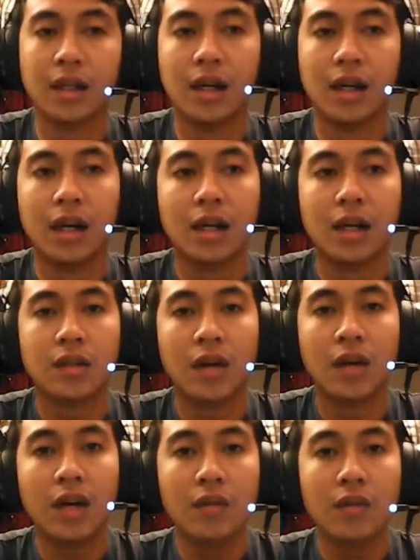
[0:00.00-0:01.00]
So I
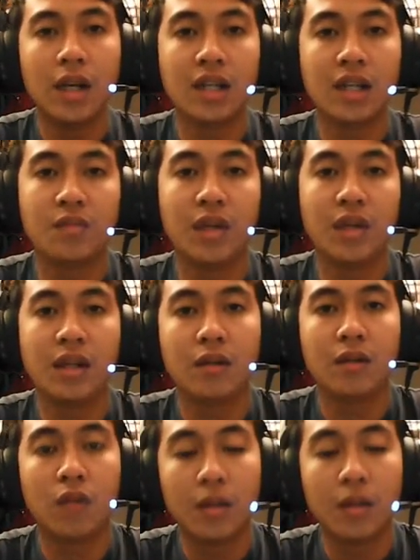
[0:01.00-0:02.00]
will explain one
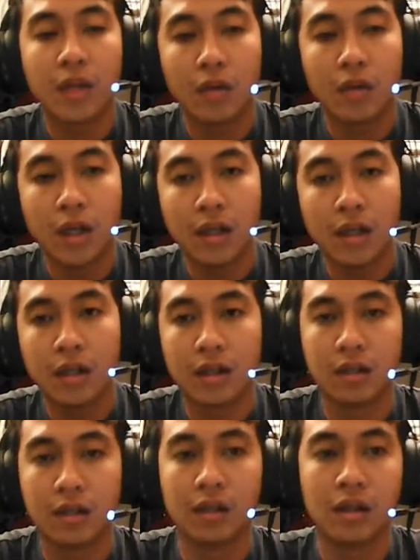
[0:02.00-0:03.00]
by one
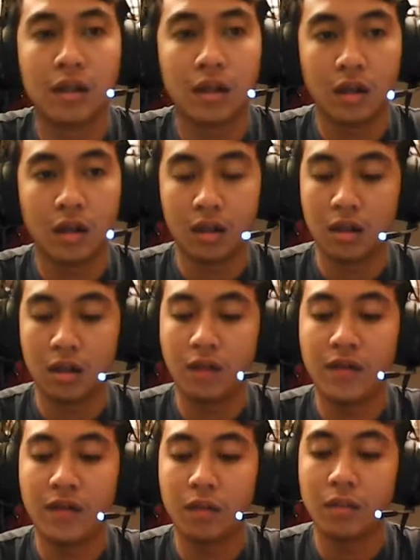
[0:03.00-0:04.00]
of
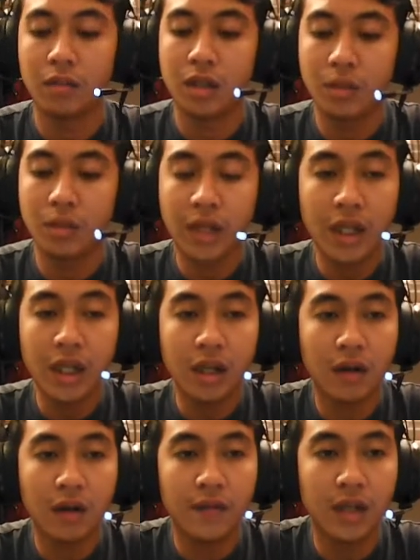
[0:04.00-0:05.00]
the meaning of
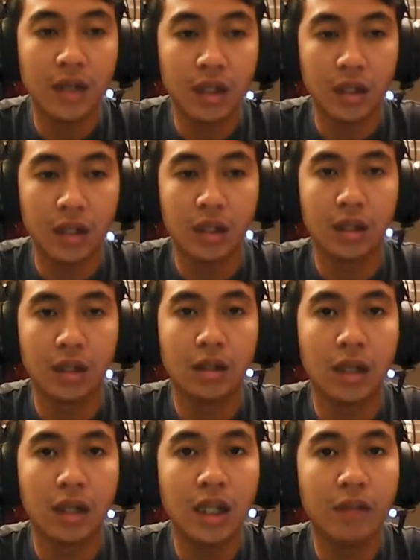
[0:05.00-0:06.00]
the lean
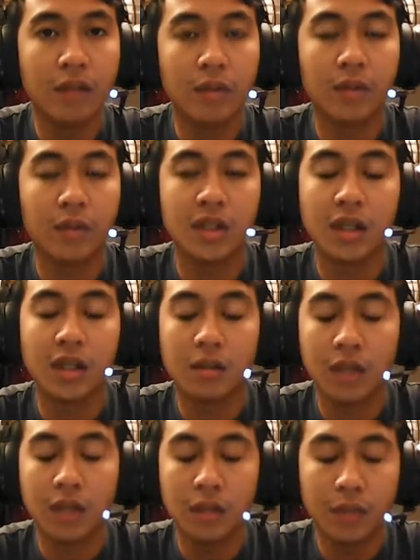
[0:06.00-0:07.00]

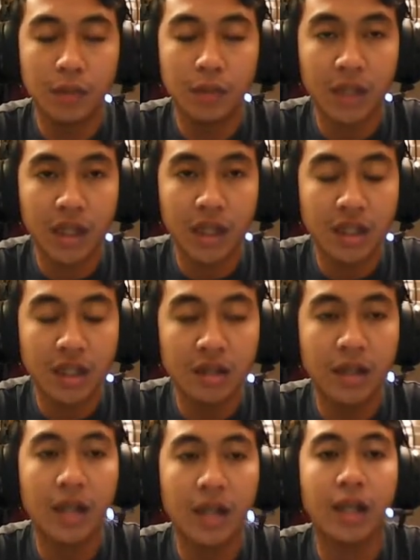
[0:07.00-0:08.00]
implementation
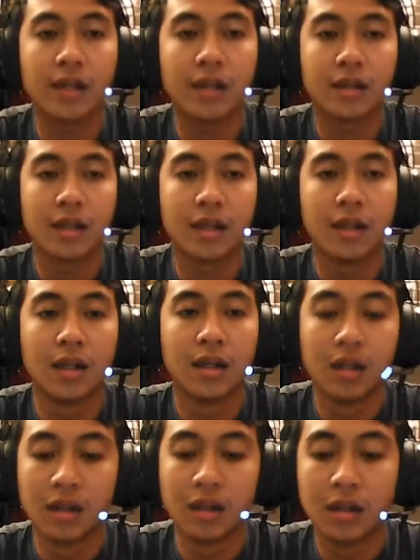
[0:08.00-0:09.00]
technique
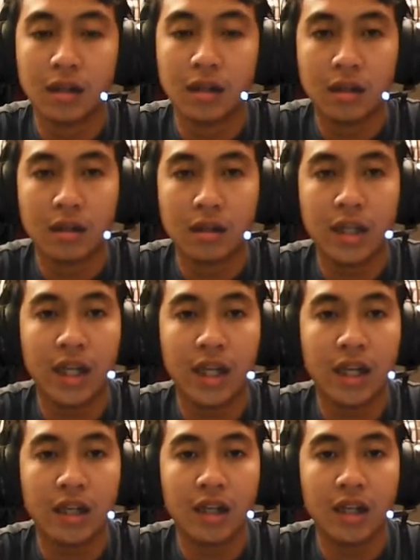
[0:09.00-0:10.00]
that
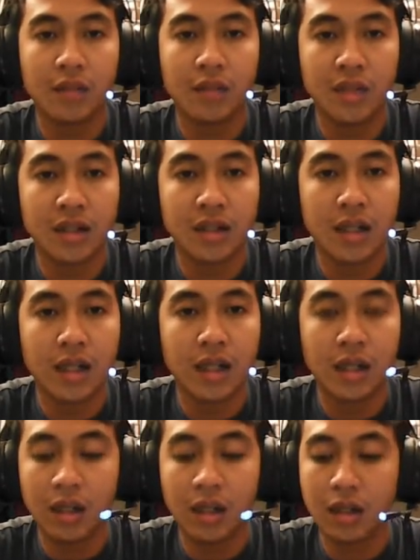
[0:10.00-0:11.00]
has been stated
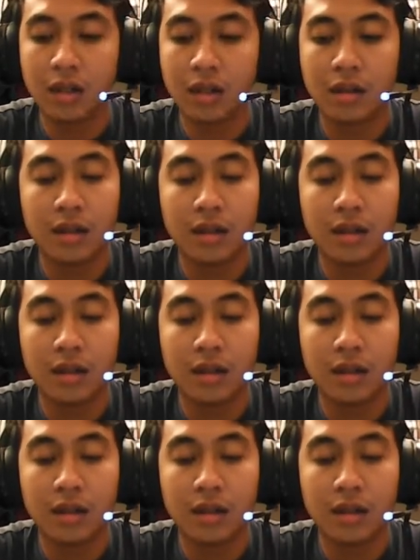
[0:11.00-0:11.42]
in slide.